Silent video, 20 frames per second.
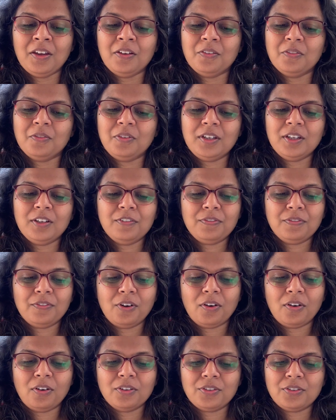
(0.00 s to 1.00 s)
We've
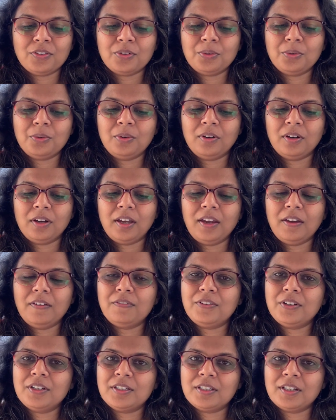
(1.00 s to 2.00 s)
gone through
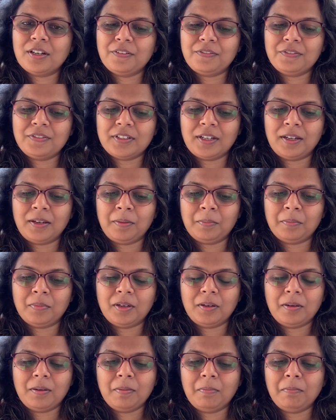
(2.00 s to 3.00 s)
every tough time,
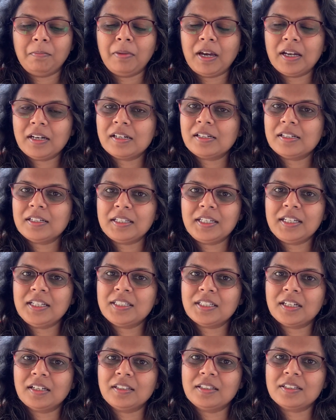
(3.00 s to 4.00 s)
battled
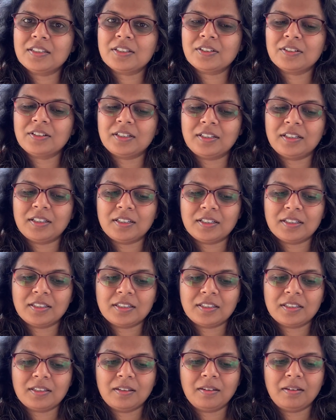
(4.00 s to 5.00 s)
each other's
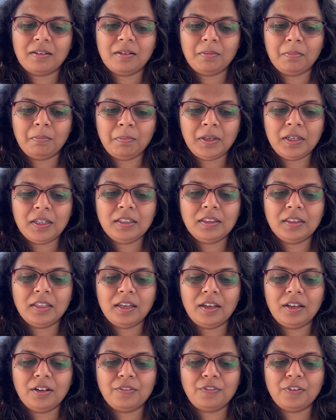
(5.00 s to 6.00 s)
critics, been
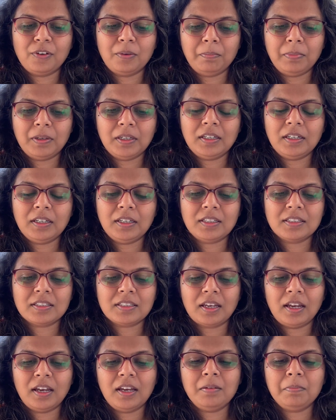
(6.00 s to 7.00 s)
there for beginnings
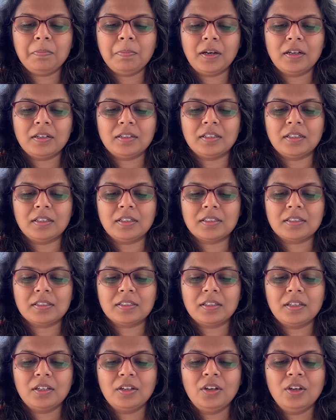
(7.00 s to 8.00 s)
and
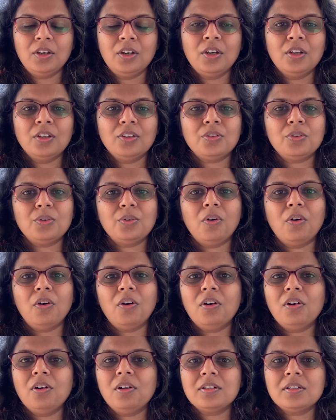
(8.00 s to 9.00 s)
partings, through
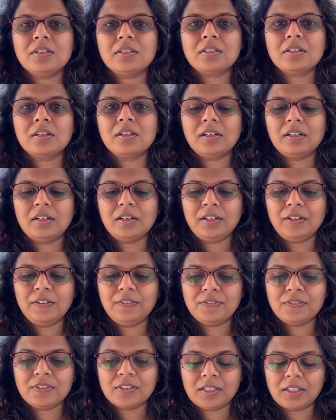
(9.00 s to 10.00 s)
all
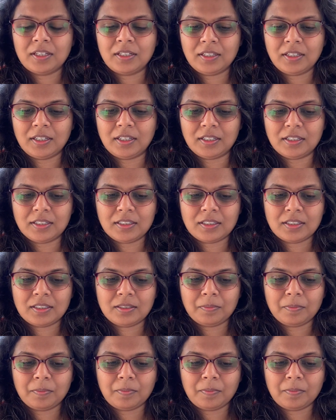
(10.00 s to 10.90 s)
lifts and kicks.